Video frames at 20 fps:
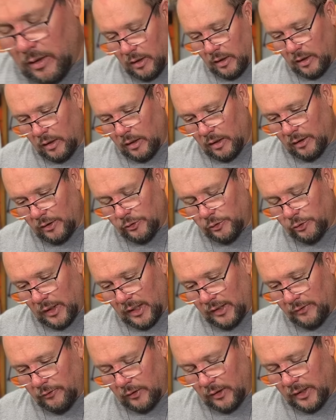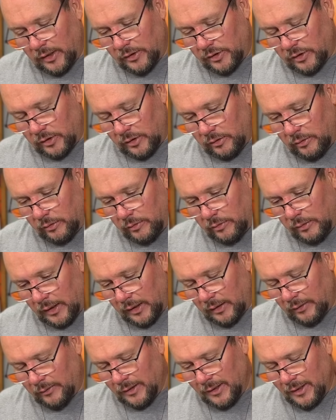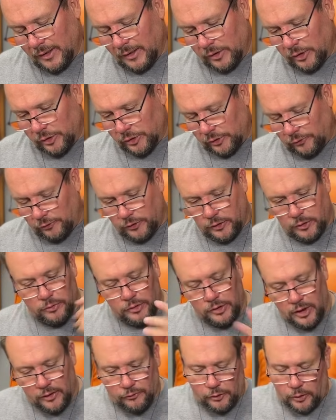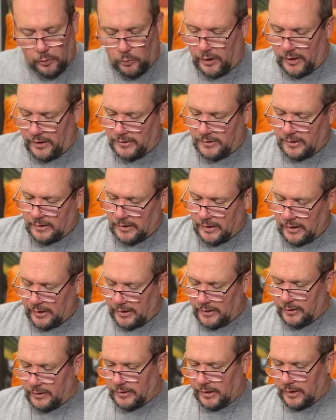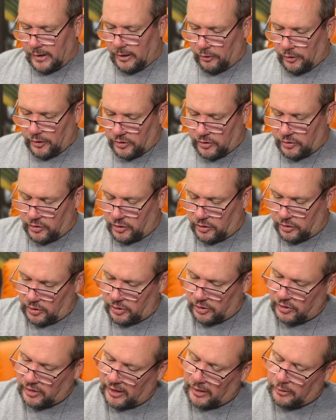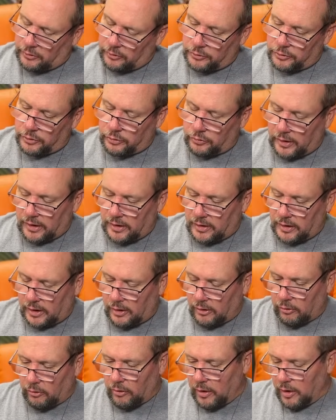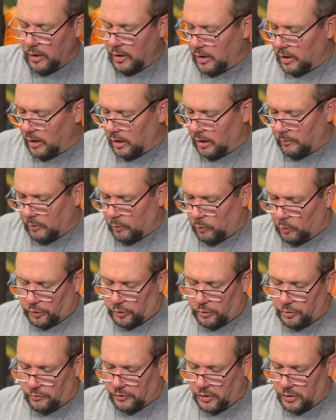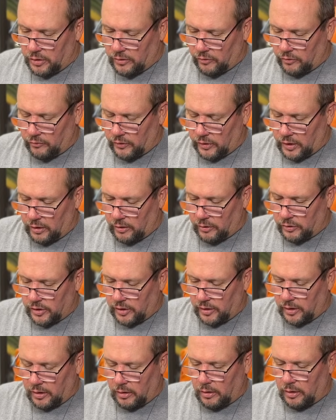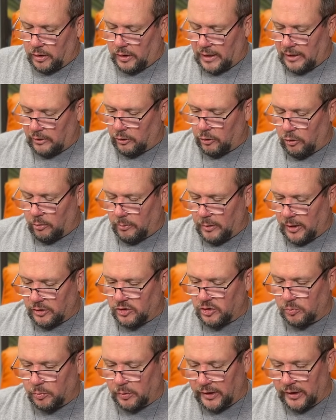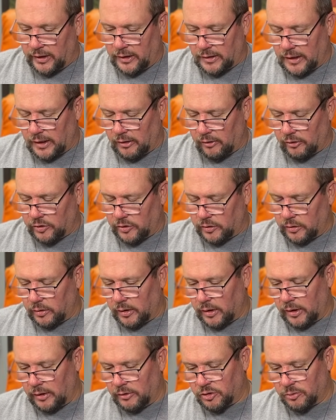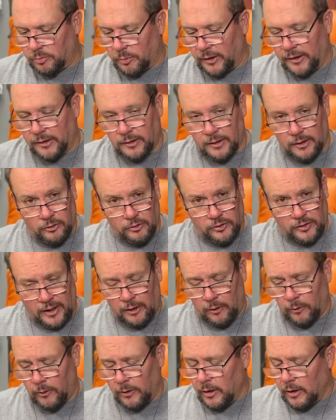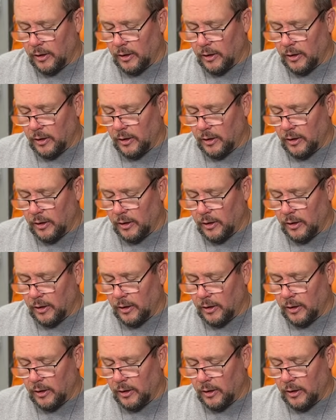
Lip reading: On dry flies, there's a few different ways to tie in the tail. This is just a standard straight tail, and we'll do a few different videos on how to go about splitting tails and spreading tails out